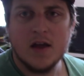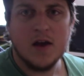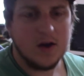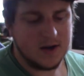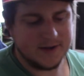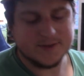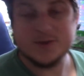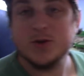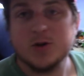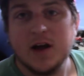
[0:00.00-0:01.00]
Alright,
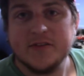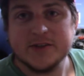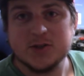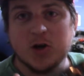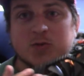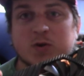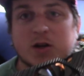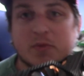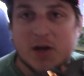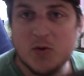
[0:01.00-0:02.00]
so the graphics card we're
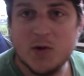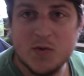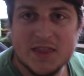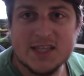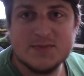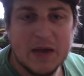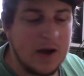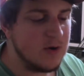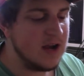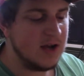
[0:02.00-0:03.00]
going to be going with this
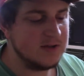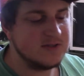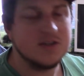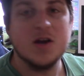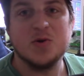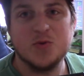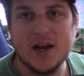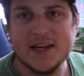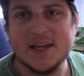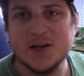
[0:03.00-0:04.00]
powerhouse
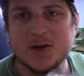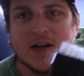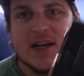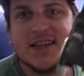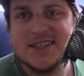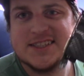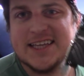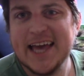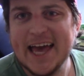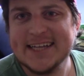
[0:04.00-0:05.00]
right here. This is
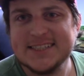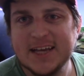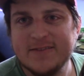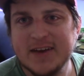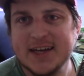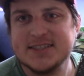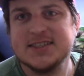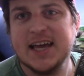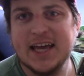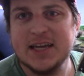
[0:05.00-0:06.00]
the X F X
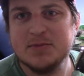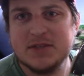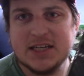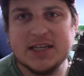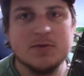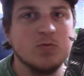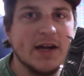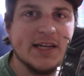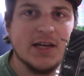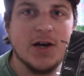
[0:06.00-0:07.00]
A M D
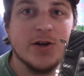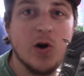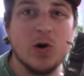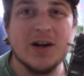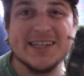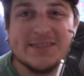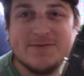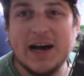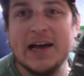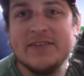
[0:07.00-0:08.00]
Radeon R X
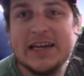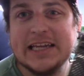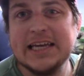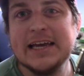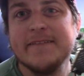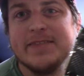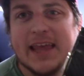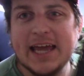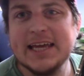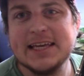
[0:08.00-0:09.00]
five eighty
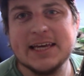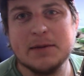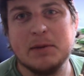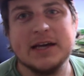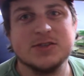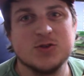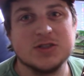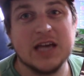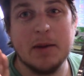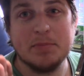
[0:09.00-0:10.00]
eight gigabyte. So it's
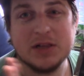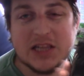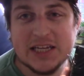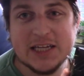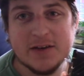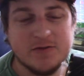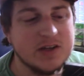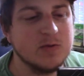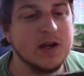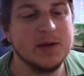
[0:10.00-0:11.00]
got plenty of V
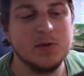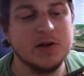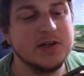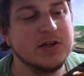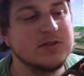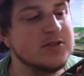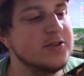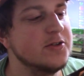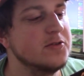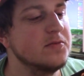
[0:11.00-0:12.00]
RAM on here to
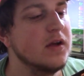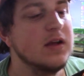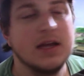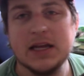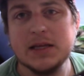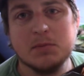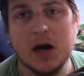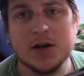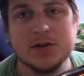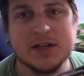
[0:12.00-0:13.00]
do any
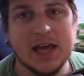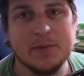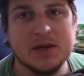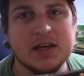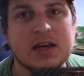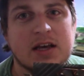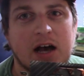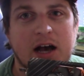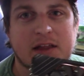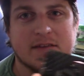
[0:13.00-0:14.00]
modern gaming.
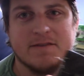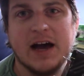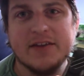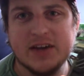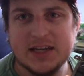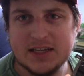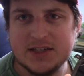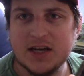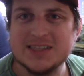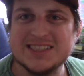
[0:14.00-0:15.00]
Uh, the five eighty
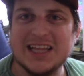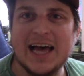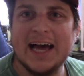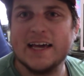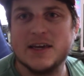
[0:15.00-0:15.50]
does lack